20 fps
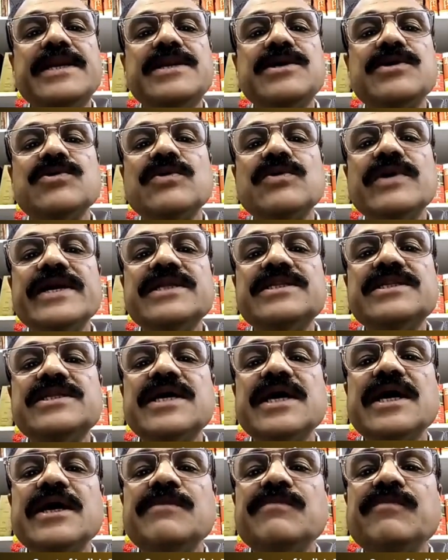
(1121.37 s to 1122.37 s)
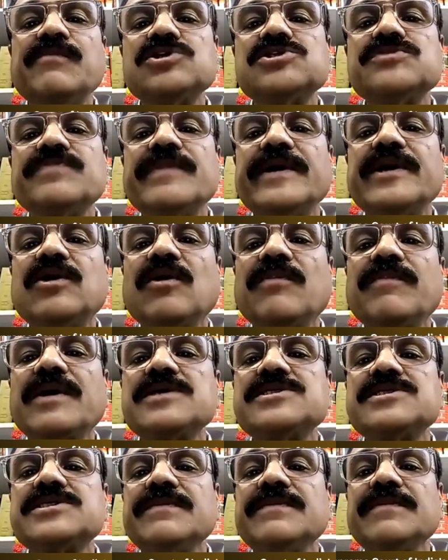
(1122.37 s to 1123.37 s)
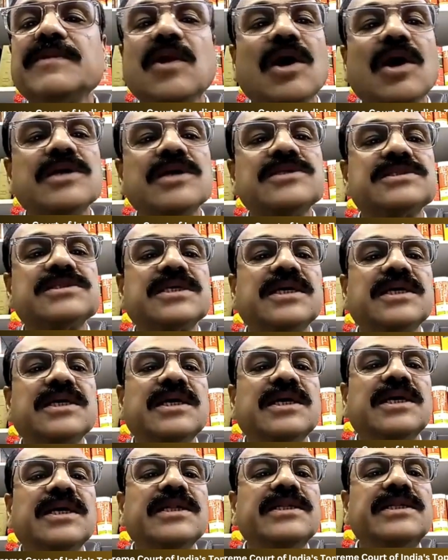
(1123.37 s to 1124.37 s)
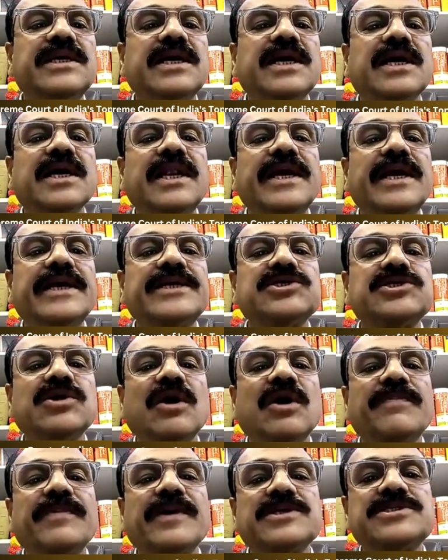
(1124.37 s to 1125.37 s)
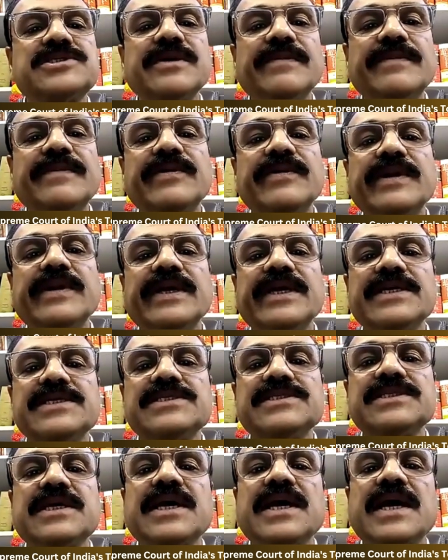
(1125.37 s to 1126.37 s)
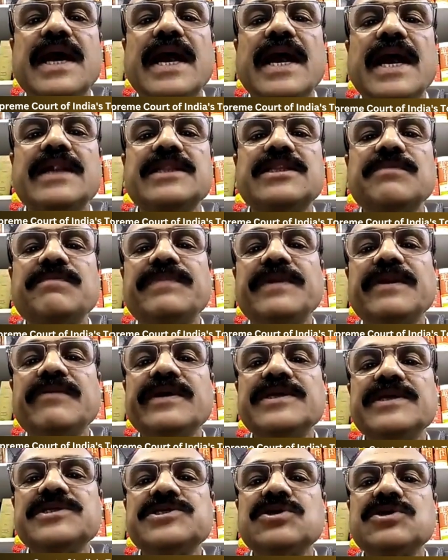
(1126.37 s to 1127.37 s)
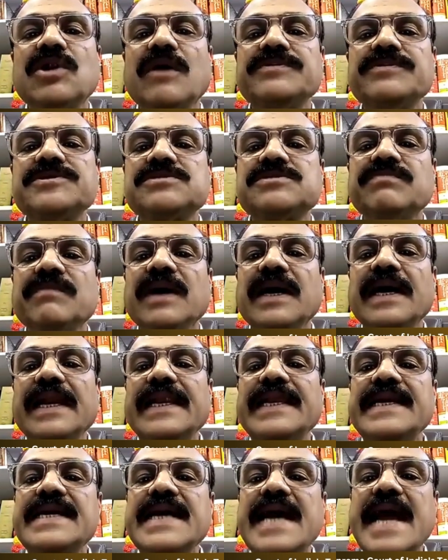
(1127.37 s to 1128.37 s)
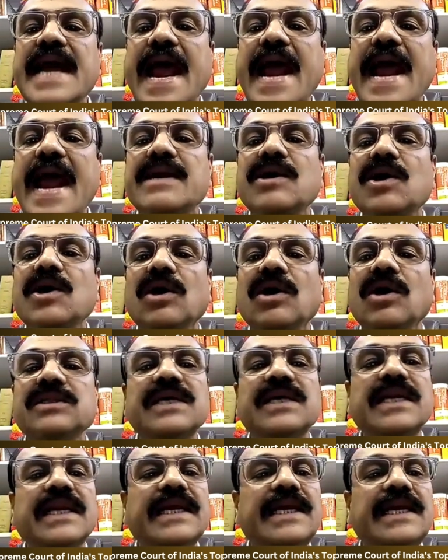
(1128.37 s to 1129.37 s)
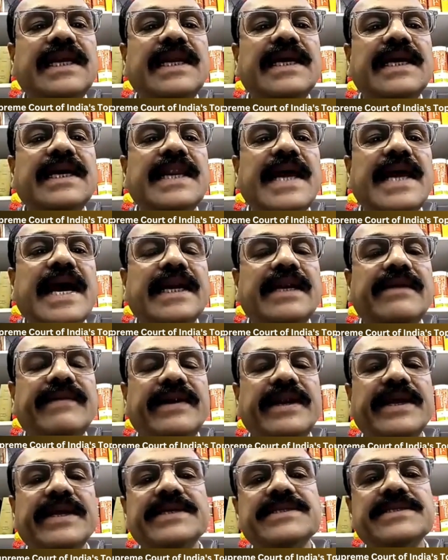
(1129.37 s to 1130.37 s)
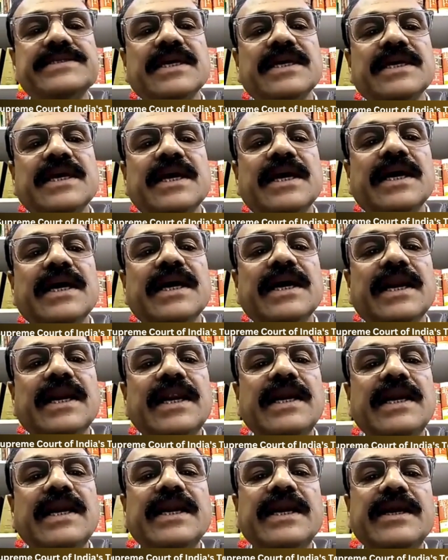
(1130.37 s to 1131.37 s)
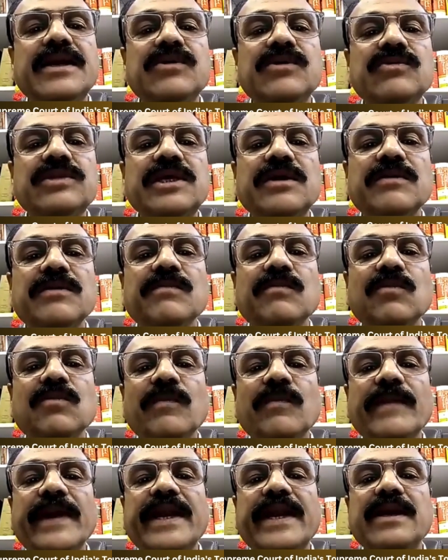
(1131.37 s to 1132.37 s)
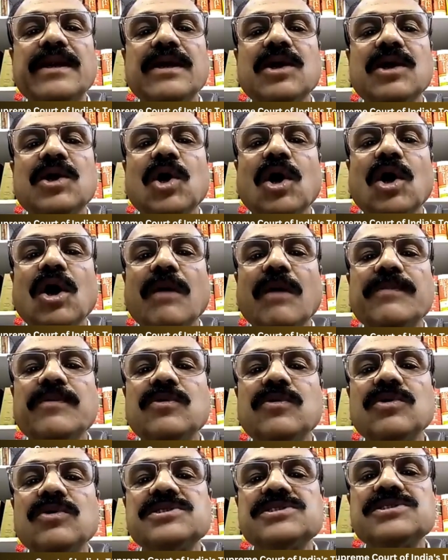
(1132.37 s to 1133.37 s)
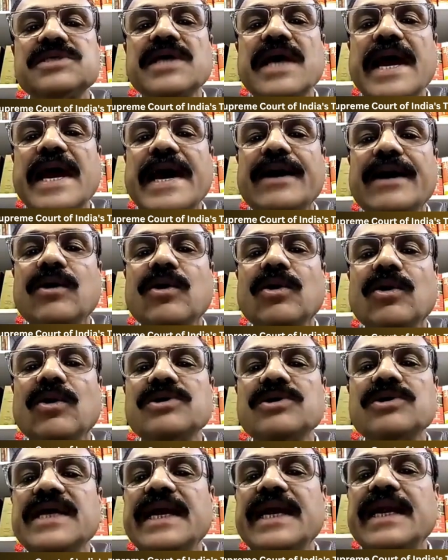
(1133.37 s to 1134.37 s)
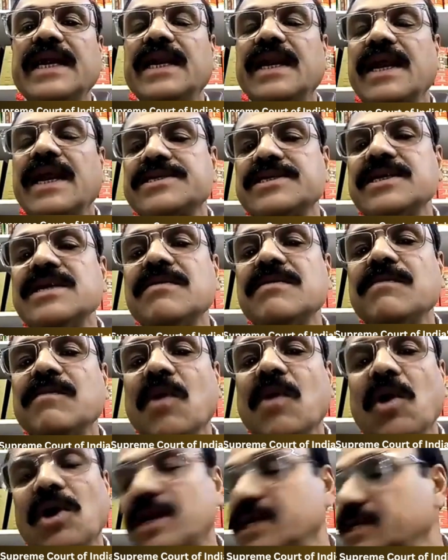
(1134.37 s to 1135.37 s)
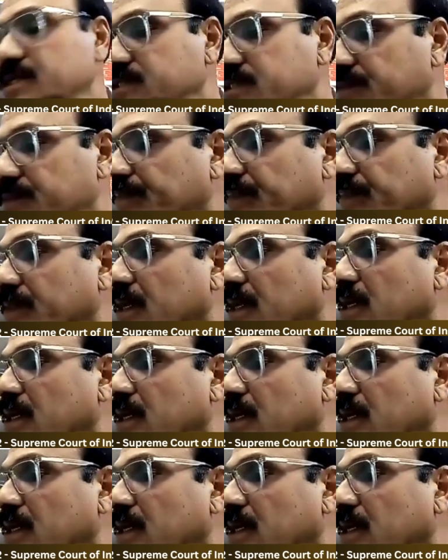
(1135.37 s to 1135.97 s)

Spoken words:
including the enforcement of custom laws, the collection of custom duties, and the prevention of smuggling and other illegal activities related to the movement of goods across the international borders.